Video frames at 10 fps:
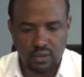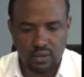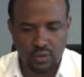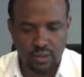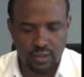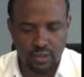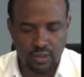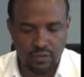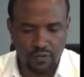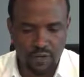cost
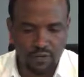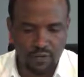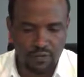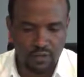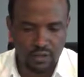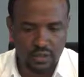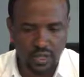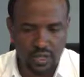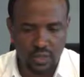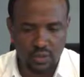effective is
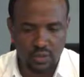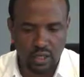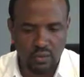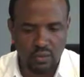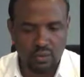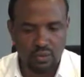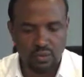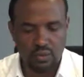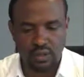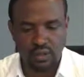an issue, and
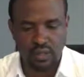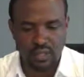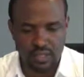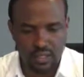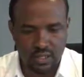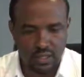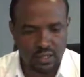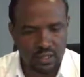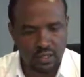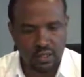could it resist
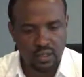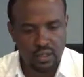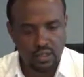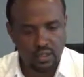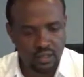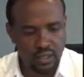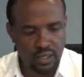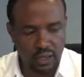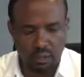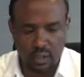
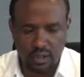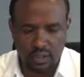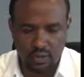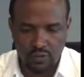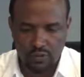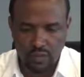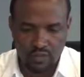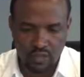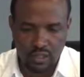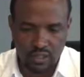the impact of the
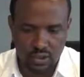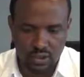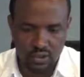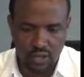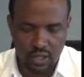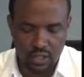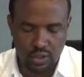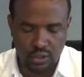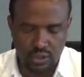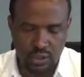flood is also an
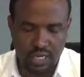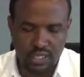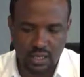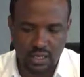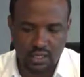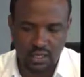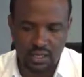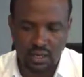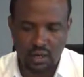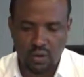issue. The other is
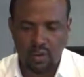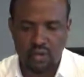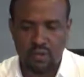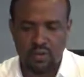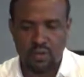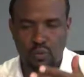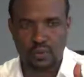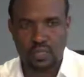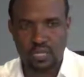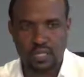whenever
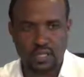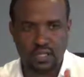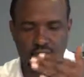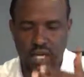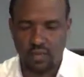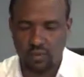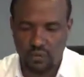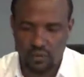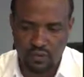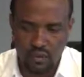we raise the height of
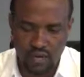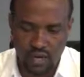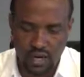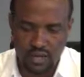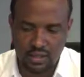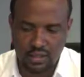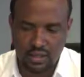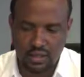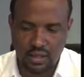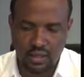the heights,
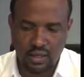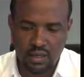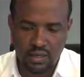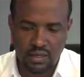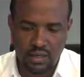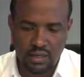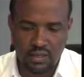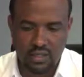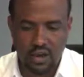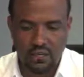then
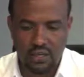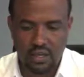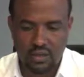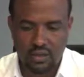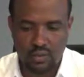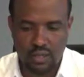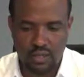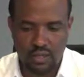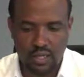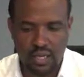the afflux which
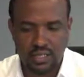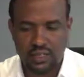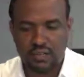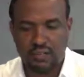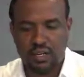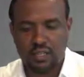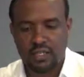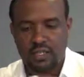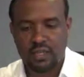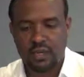is rise in flood
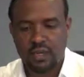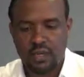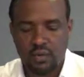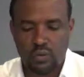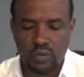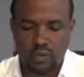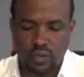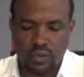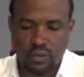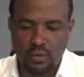could
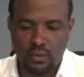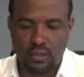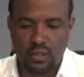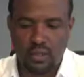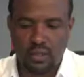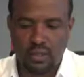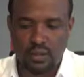bring